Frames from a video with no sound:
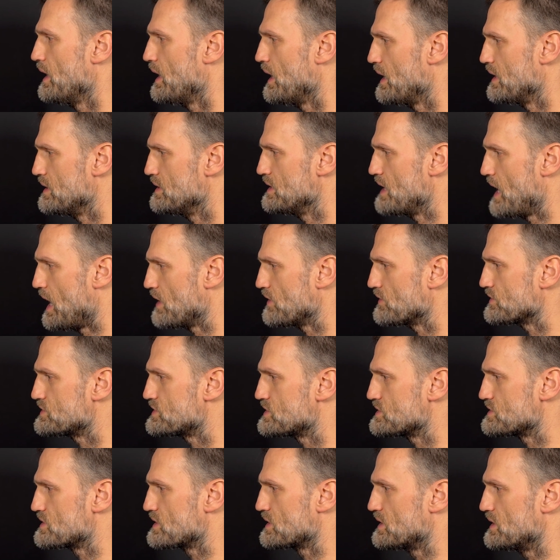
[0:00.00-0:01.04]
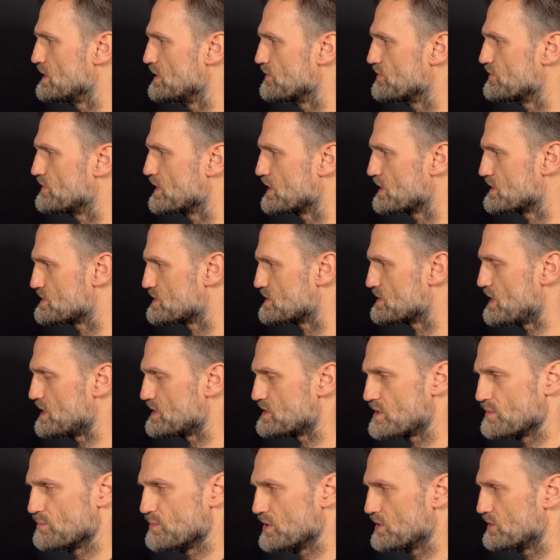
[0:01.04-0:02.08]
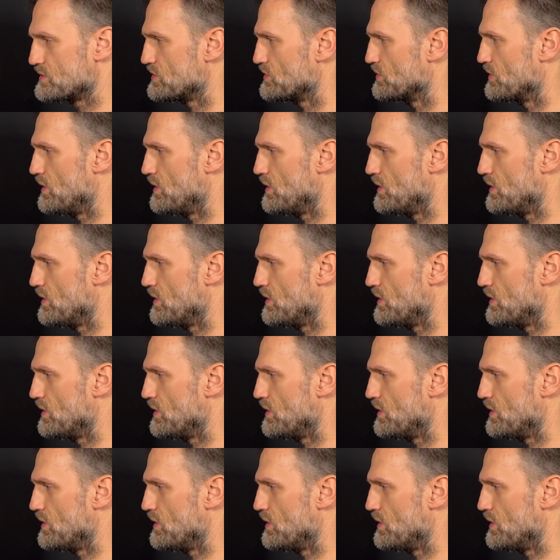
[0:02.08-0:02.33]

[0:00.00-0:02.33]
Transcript: And knowledge is a gift accessible to